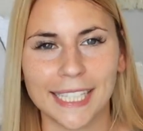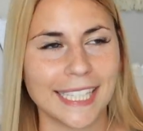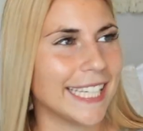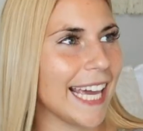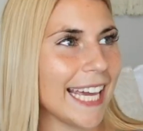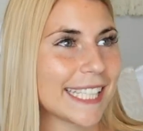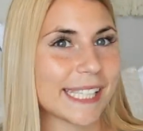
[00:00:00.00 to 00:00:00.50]

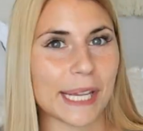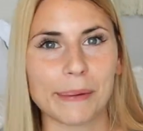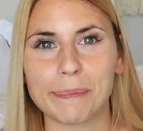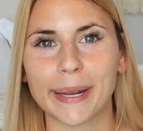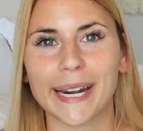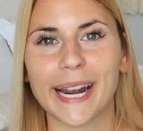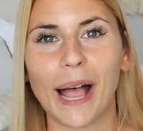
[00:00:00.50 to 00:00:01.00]
He hates it,
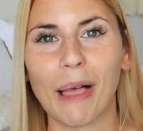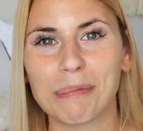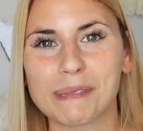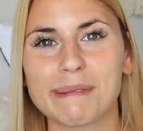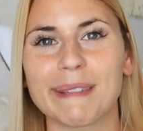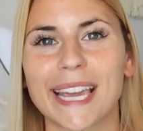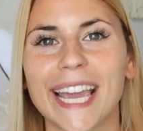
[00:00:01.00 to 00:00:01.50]
but it
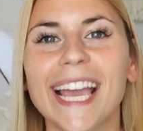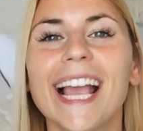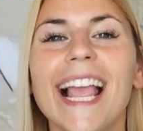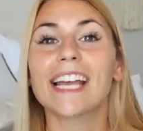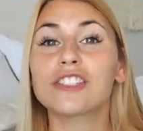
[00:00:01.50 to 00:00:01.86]
helps me.